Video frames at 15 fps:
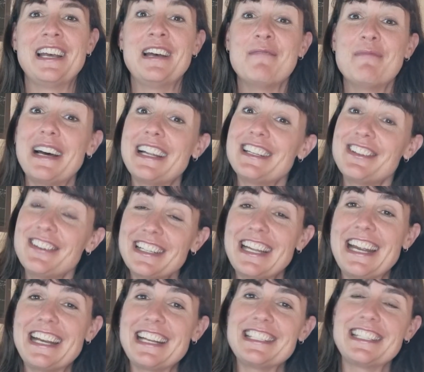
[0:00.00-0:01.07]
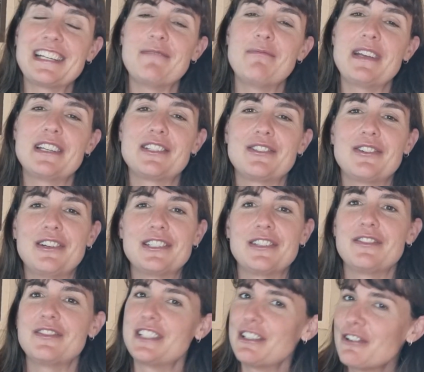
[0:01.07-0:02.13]
But nuclear energy can be a source of
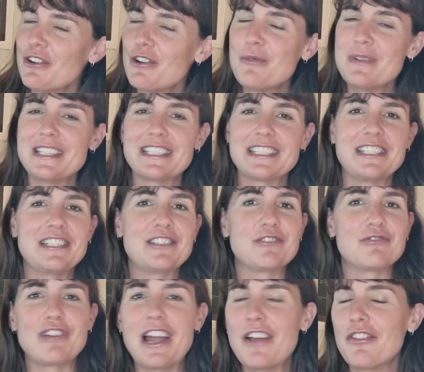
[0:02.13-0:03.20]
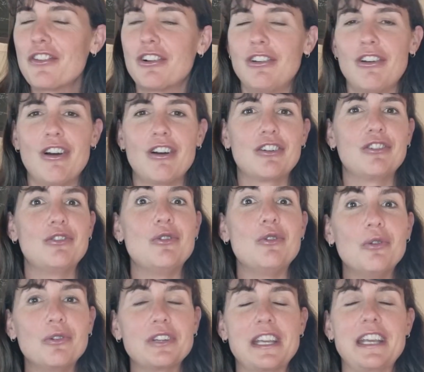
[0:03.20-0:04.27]
zero emissions, round-the-clock,
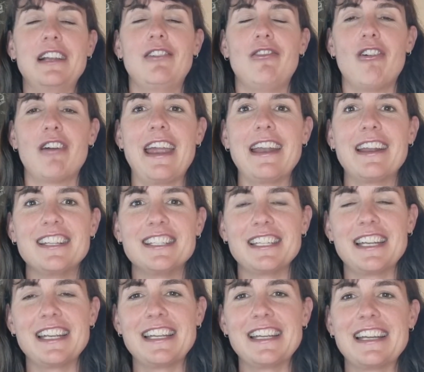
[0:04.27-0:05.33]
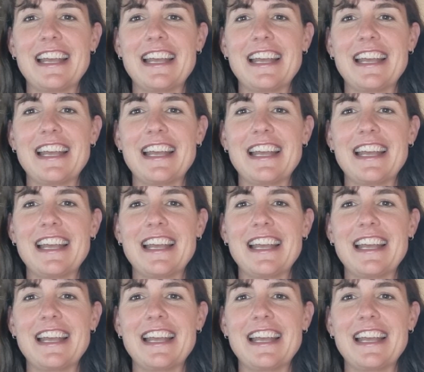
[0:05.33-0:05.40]
all-year-long energy.